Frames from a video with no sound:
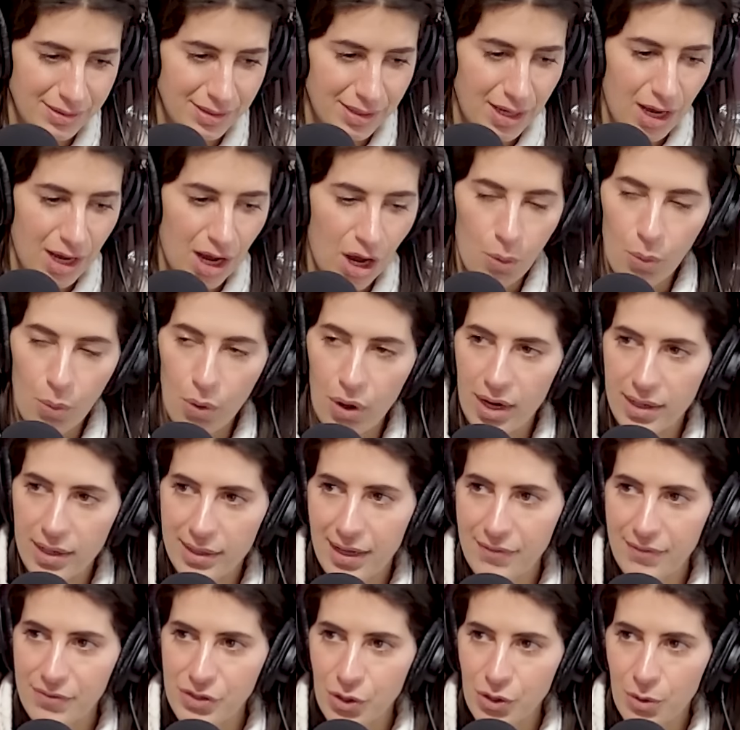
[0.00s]
Oh, where it
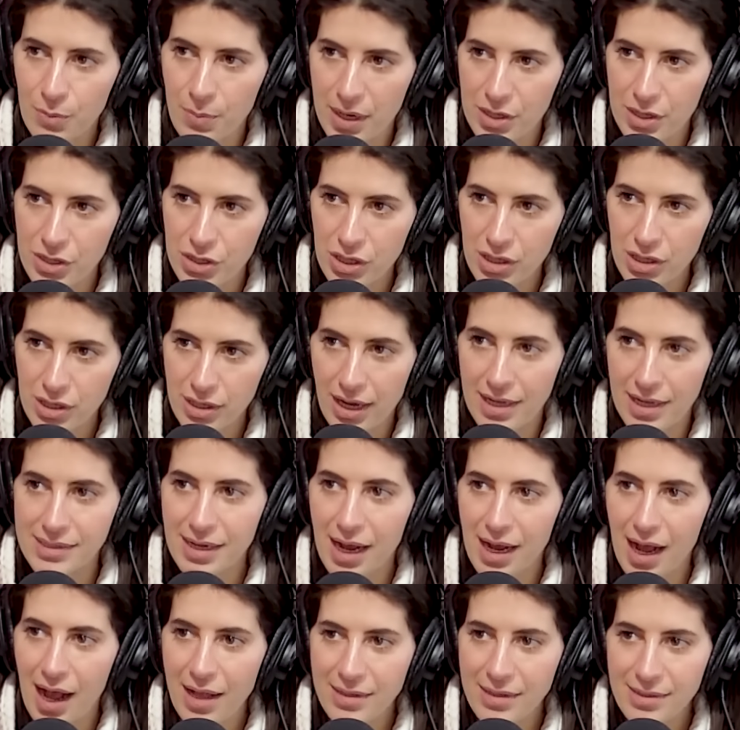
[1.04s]
gives you where, a picture? Yeah, it's
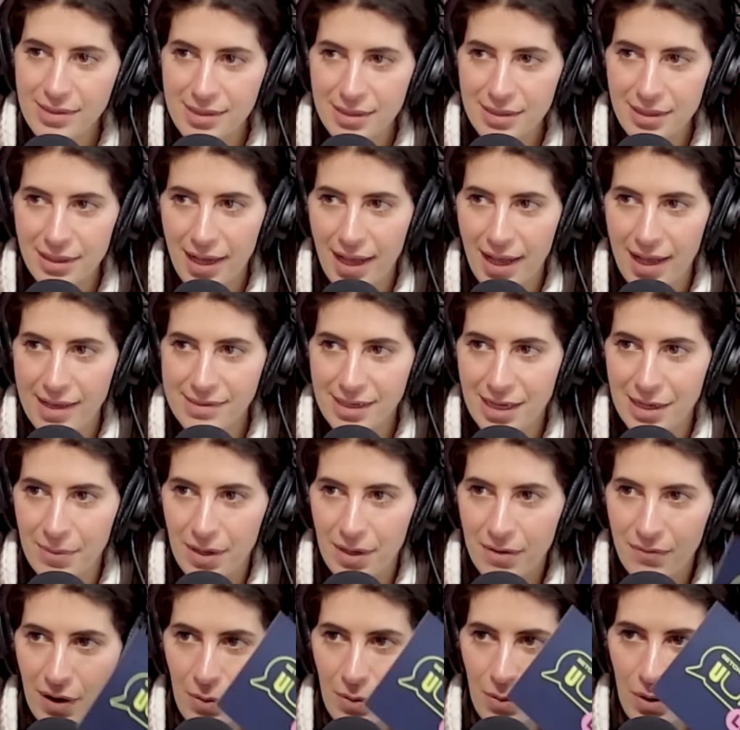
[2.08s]
constantly asking me
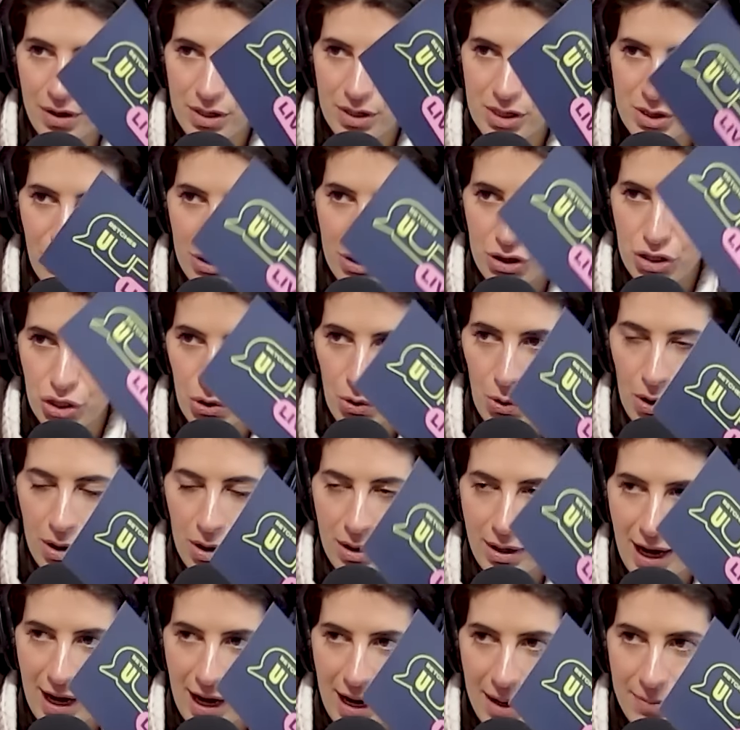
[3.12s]
if I want to switch your
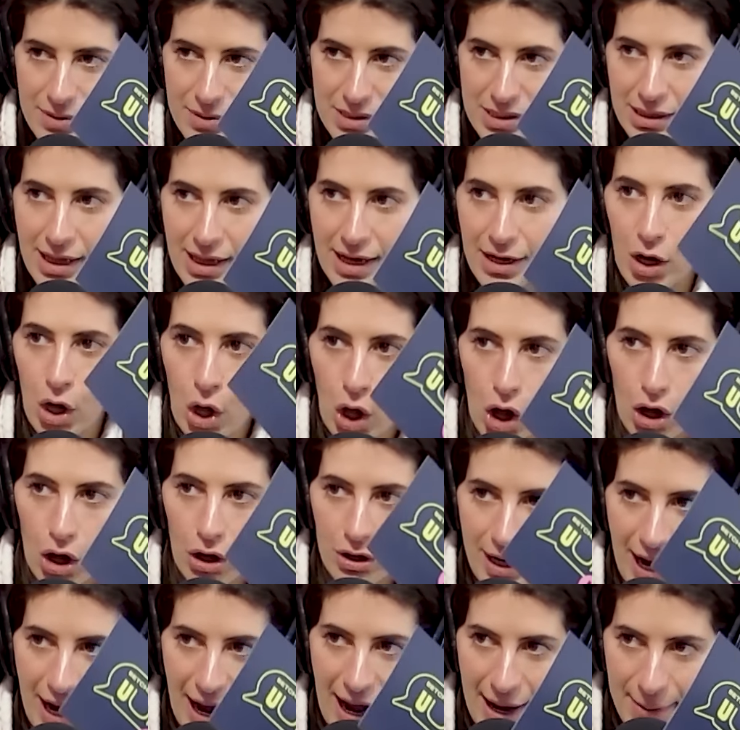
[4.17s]
name to like all
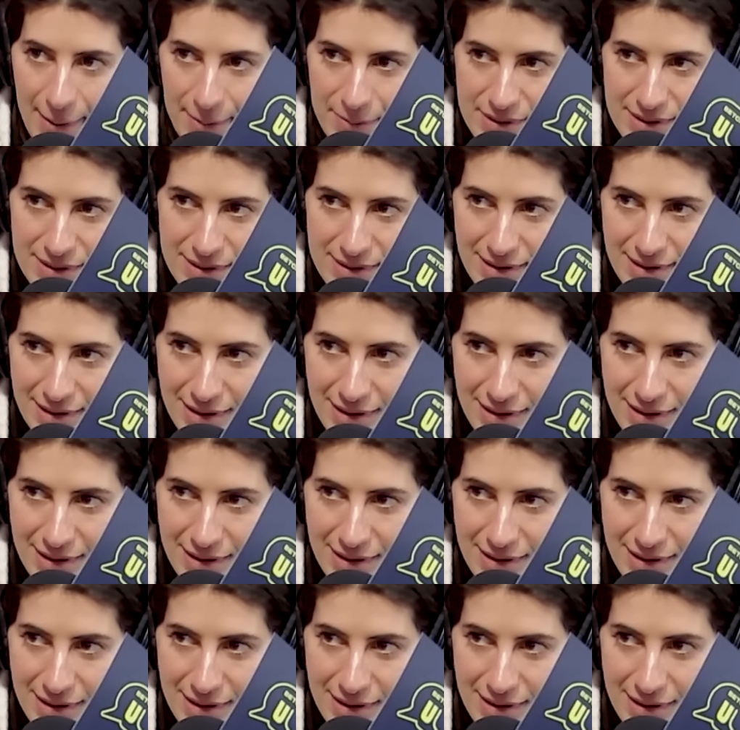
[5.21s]
caps